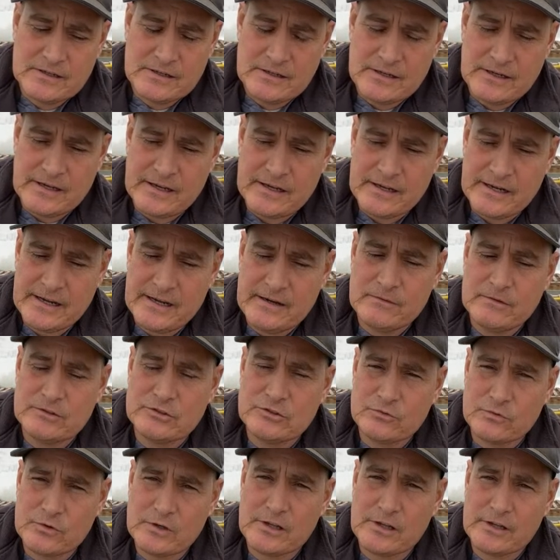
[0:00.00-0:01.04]
and he was
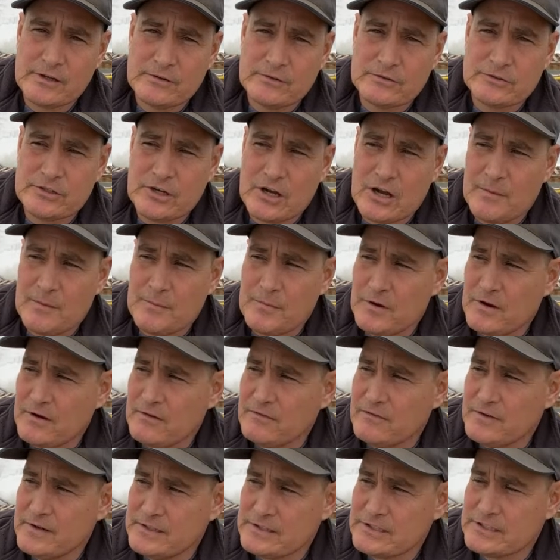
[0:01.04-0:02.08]
really on top
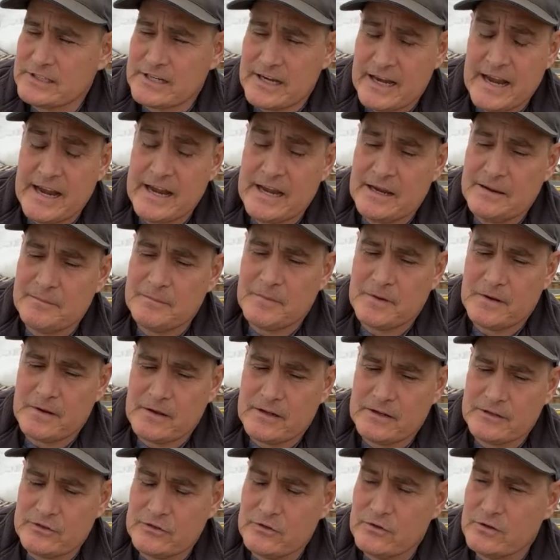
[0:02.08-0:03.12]
of his game,
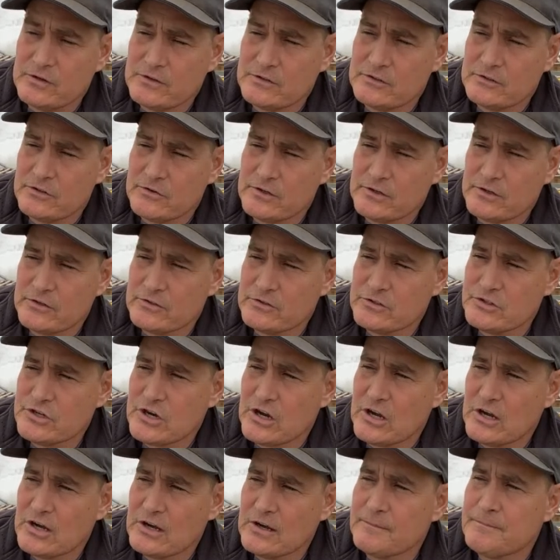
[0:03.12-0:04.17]
doing a good
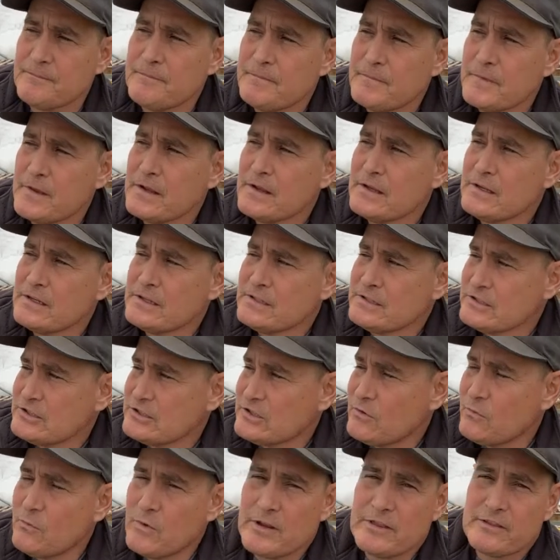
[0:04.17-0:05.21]
job.
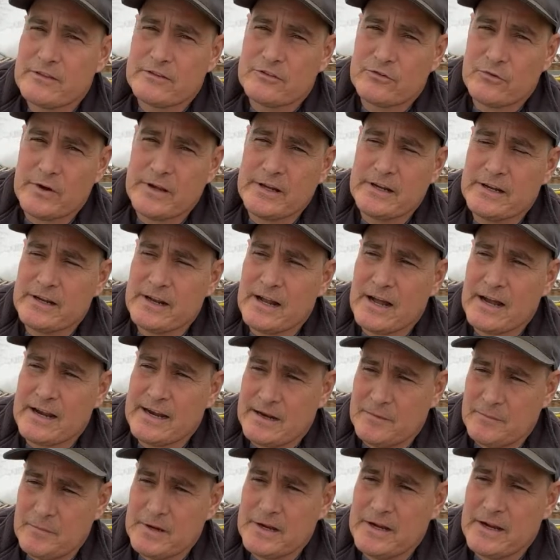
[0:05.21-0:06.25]
So Trina and I
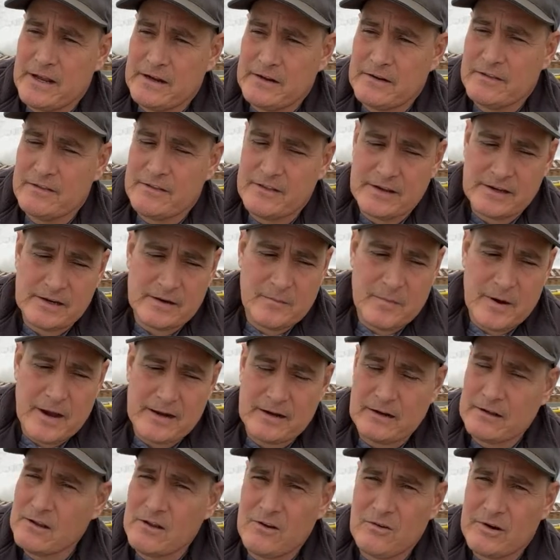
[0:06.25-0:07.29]
had begun to think
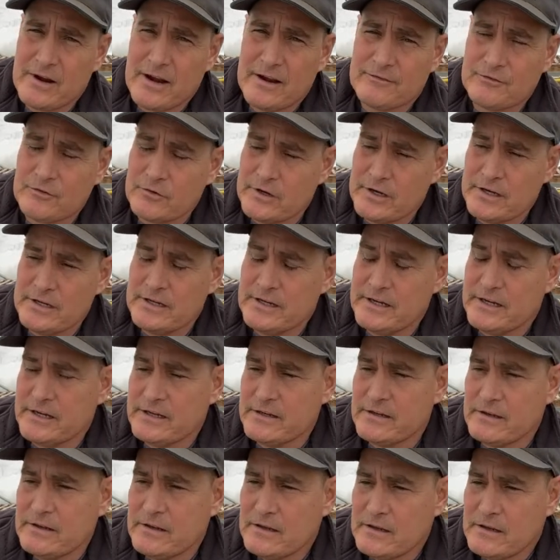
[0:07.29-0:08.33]
about it long after he did,
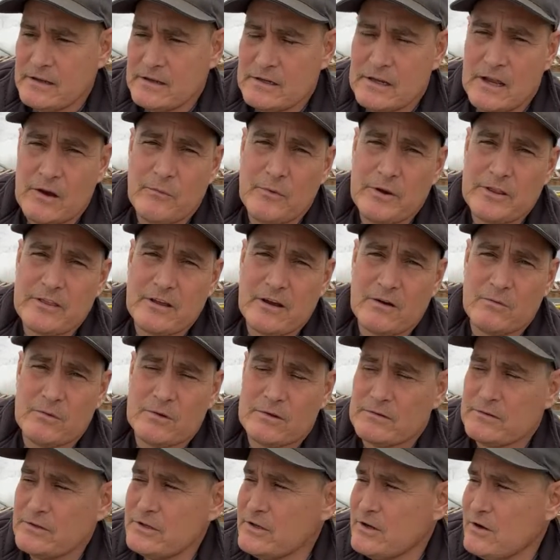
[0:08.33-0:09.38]
and we thought,
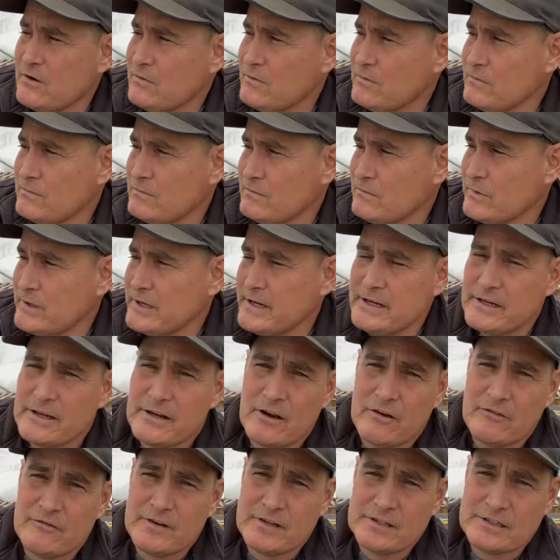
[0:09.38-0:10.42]
well, you know, we need to
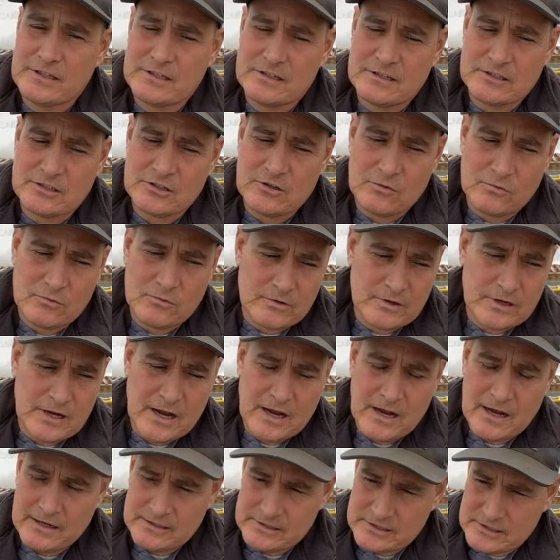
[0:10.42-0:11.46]
go visit this older
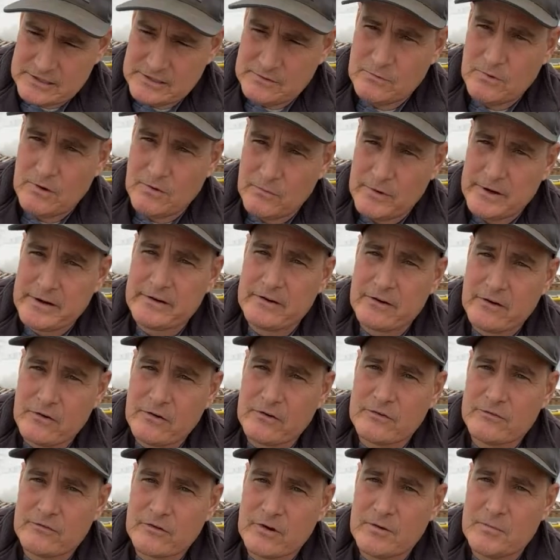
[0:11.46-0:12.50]
guy and see what we can
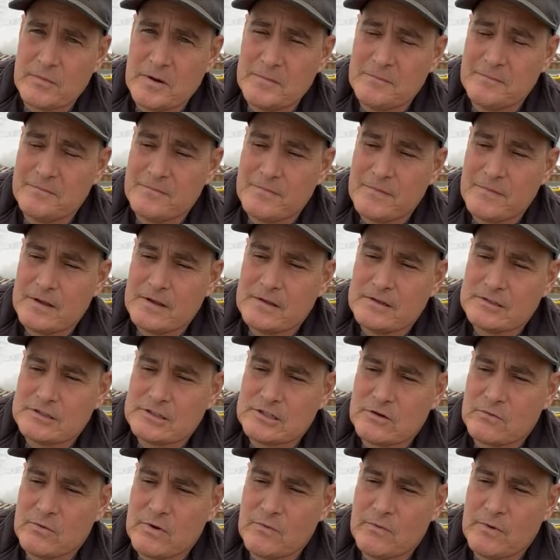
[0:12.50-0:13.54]
learn from him.
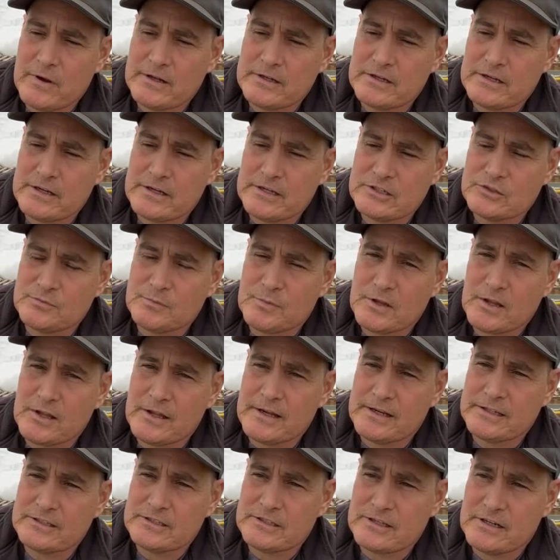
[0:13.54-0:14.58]
So we went to his
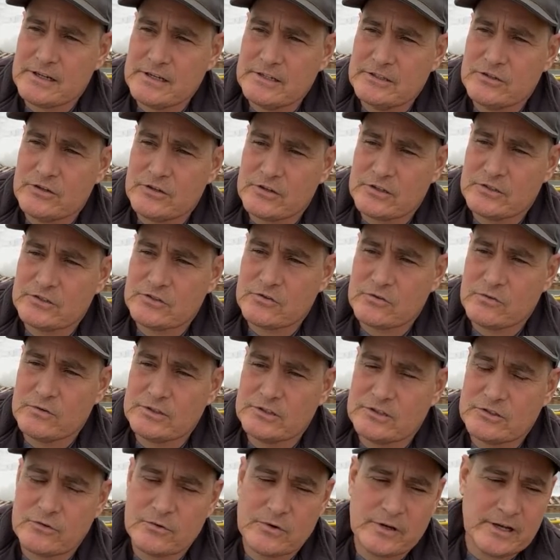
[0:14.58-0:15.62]
place, and he took us through
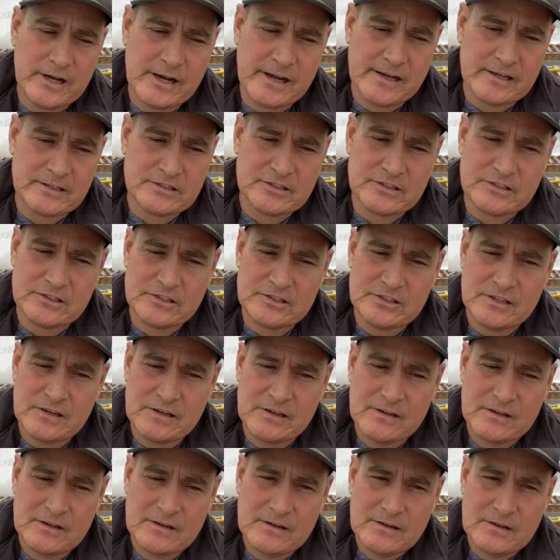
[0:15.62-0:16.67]
his greenhouses,
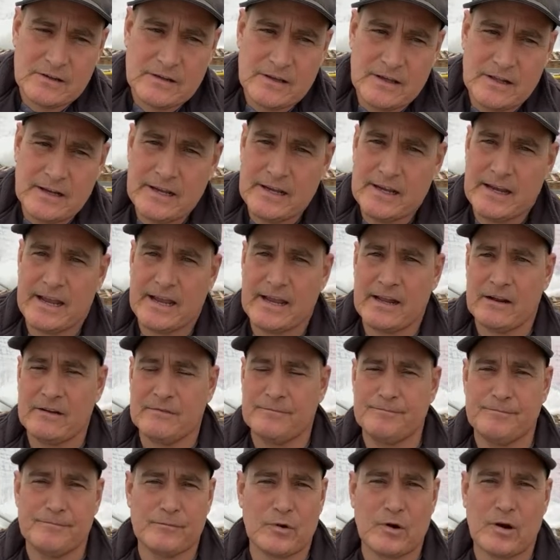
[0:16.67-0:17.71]
and he had
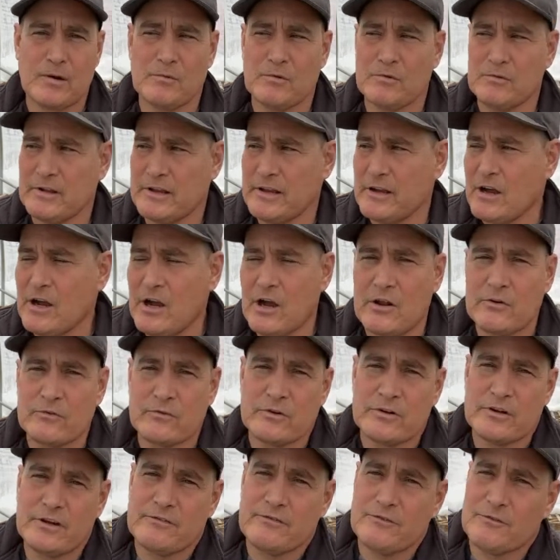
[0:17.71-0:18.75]
probably
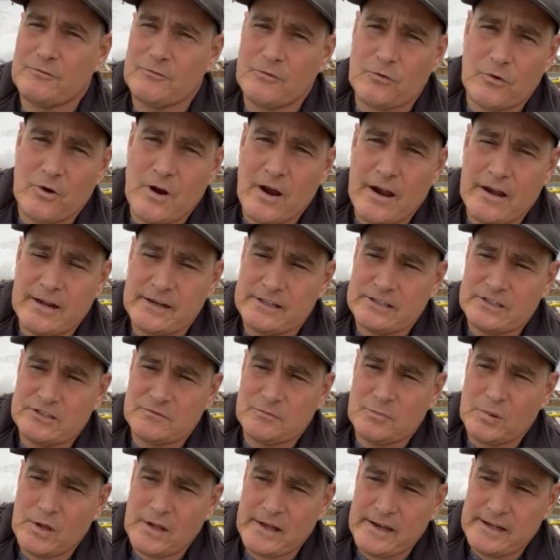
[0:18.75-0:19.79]
100 different varieties of
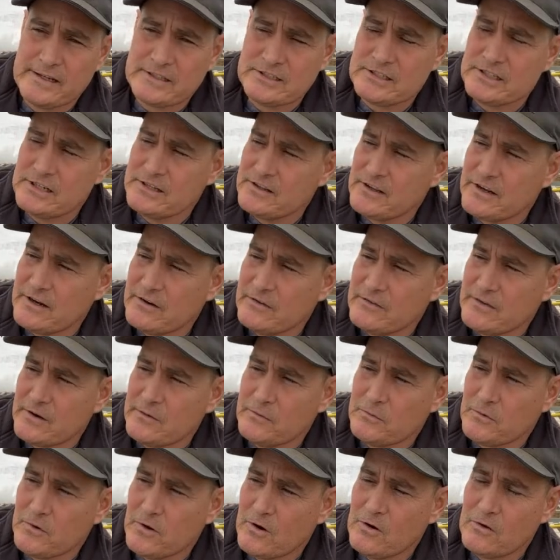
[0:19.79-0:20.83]
plants in there, and they
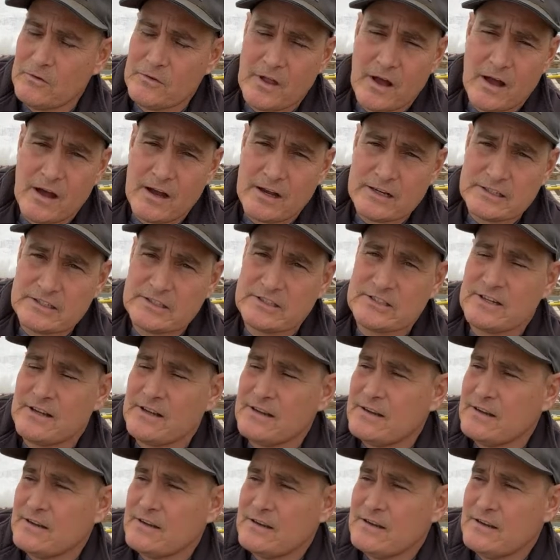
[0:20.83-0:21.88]
were all nice.
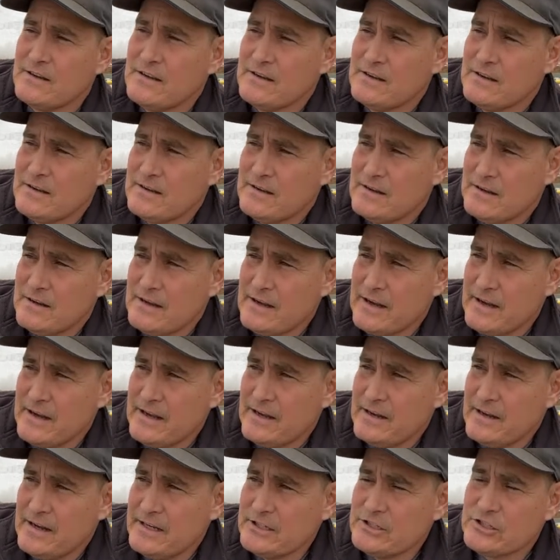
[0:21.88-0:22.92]

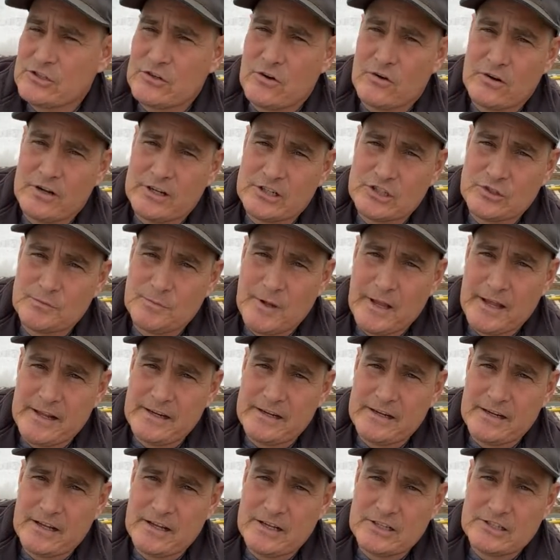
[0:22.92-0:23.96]
And he started
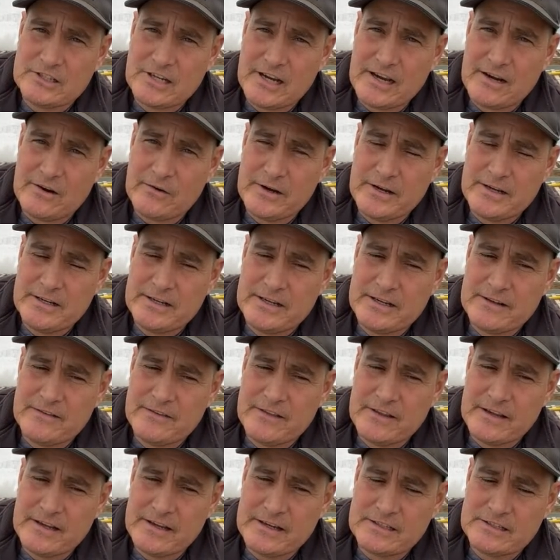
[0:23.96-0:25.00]
explaining to us how he did
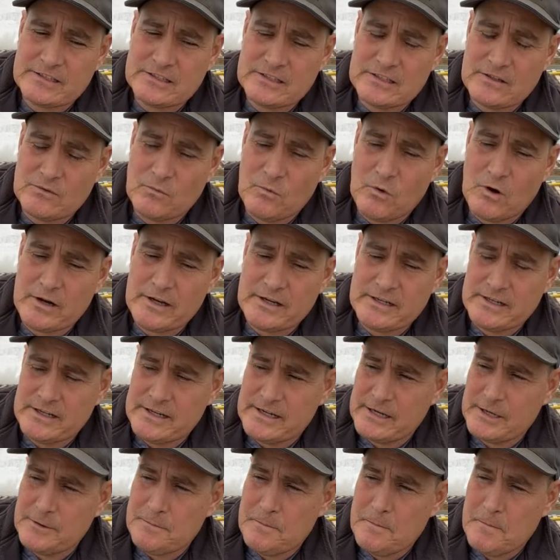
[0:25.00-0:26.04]
things and what he
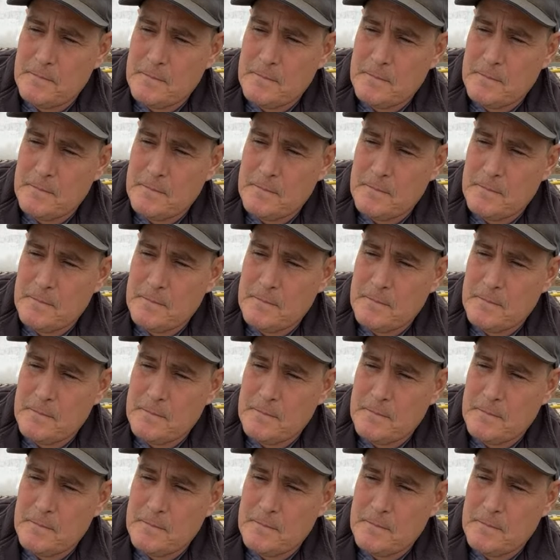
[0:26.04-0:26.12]
did.